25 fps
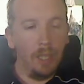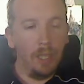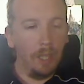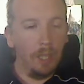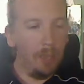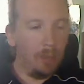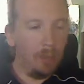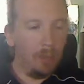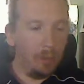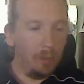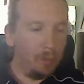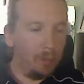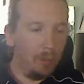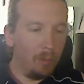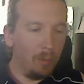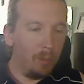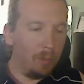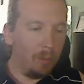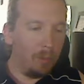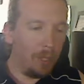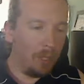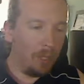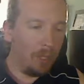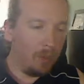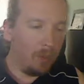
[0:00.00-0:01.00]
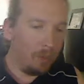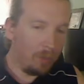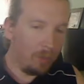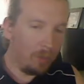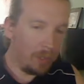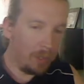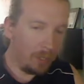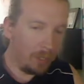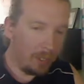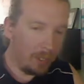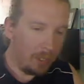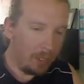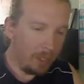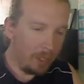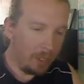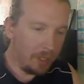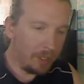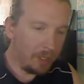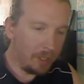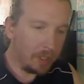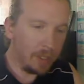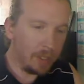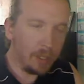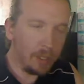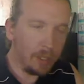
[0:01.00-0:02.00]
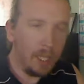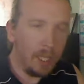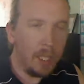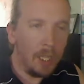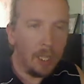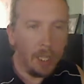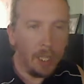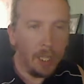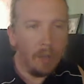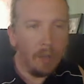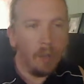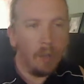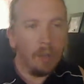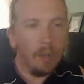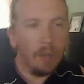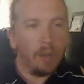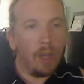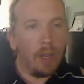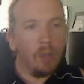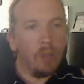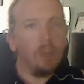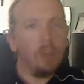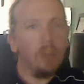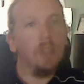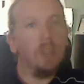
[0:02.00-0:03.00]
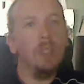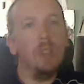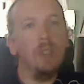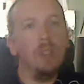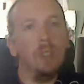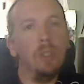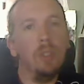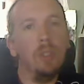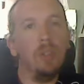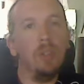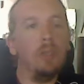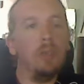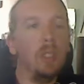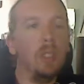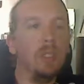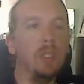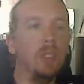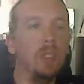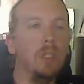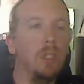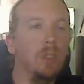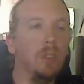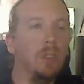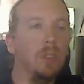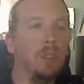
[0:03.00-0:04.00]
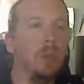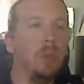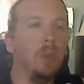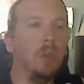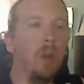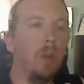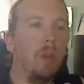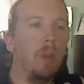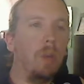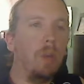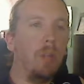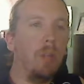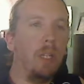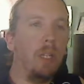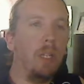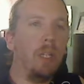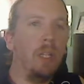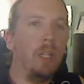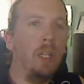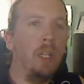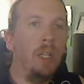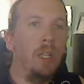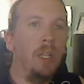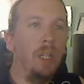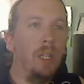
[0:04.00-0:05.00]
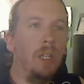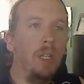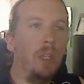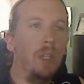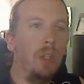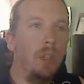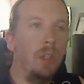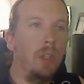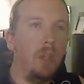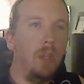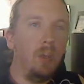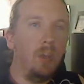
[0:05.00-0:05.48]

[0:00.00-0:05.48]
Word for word: what, what the deal is. Cause even if I was in just residential property that